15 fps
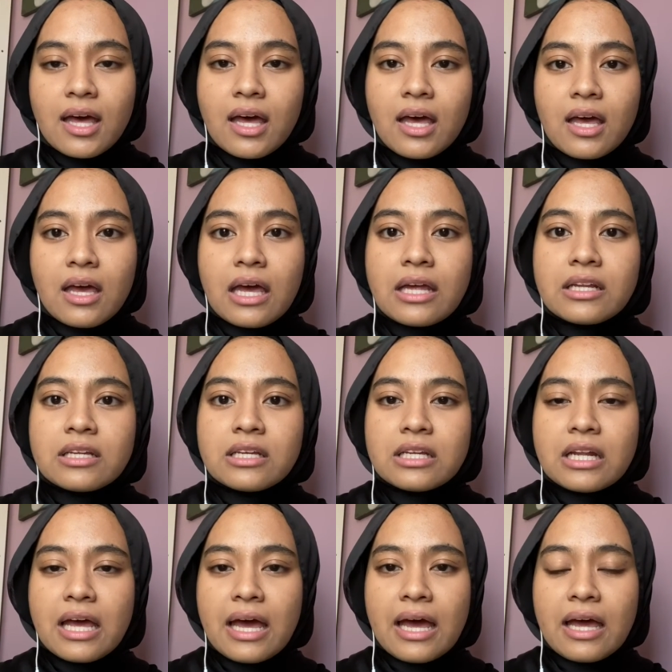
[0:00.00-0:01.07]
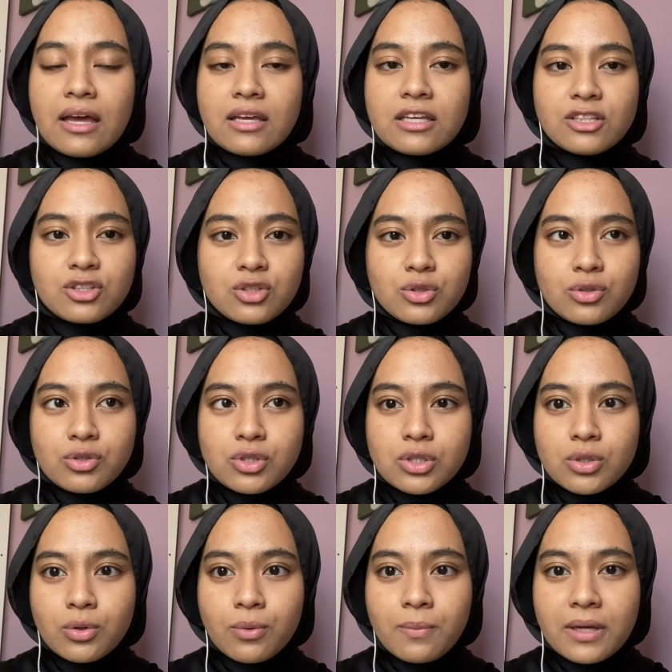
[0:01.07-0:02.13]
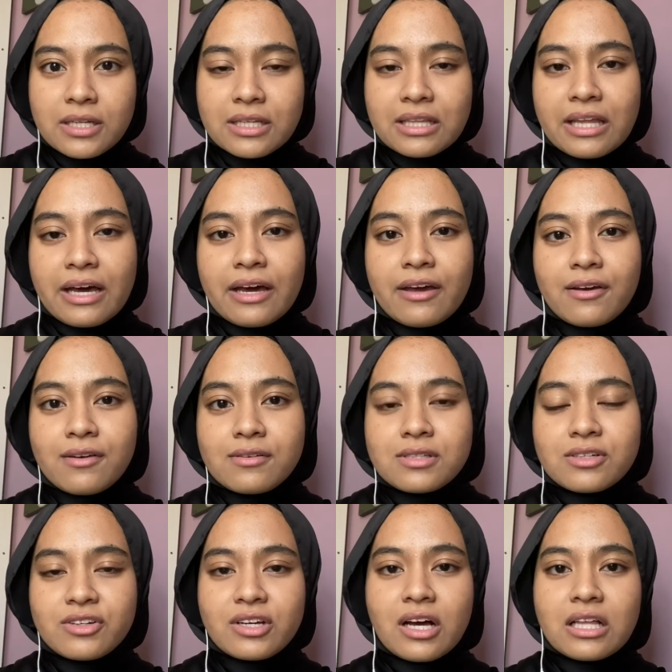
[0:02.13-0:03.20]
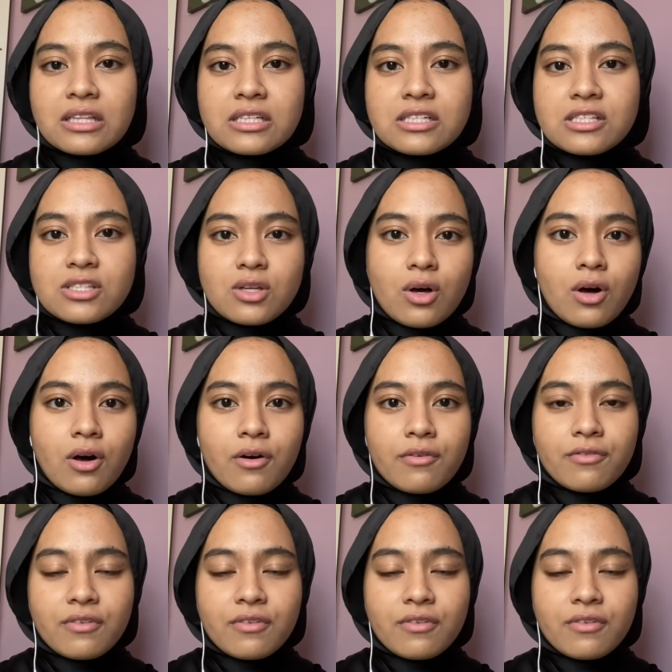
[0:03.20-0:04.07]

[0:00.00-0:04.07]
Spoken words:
and it took so many lives regardless of